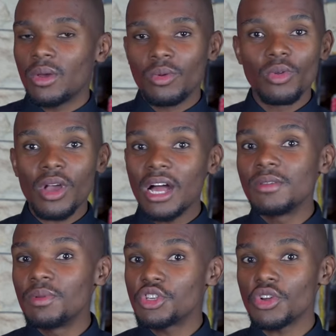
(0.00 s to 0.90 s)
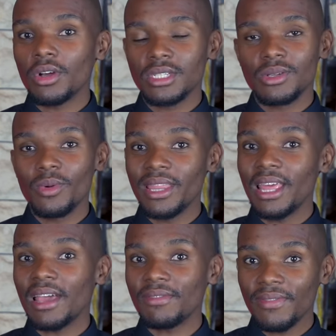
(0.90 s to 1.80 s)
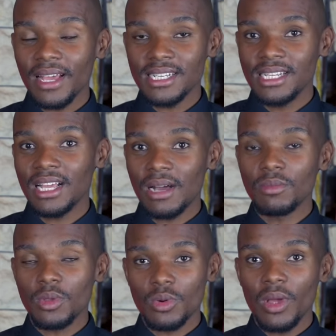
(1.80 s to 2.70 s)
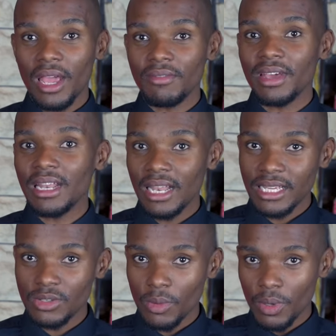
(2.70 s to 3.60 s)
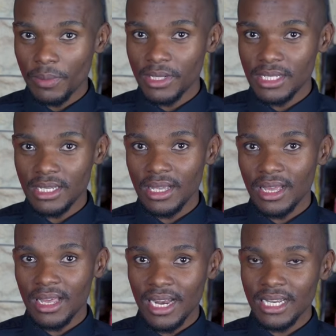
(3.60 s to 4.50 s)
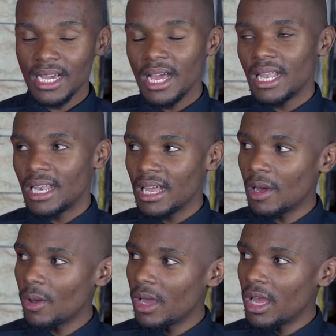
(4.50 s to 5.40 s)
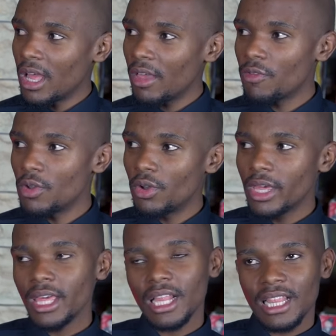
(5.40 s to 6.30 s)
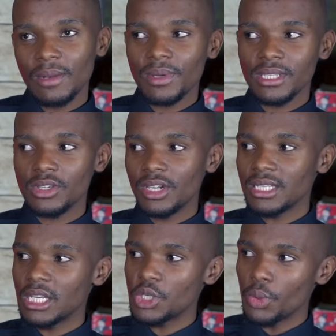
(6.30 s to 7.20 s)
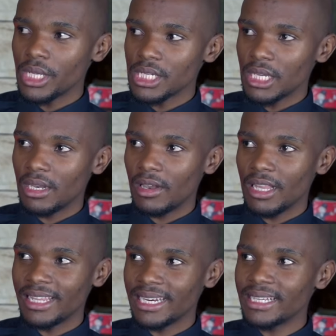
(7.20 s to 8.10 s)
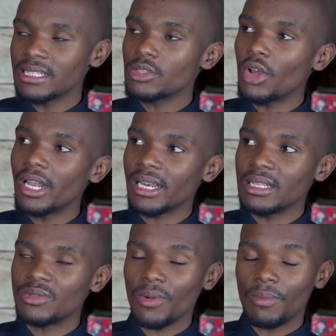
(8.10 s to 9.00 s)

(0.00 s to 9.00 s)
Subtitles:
you can't be shocked when they have actually come through and vandalized your property, right? Now, if you're looking at that particular situation, the risk tolerance for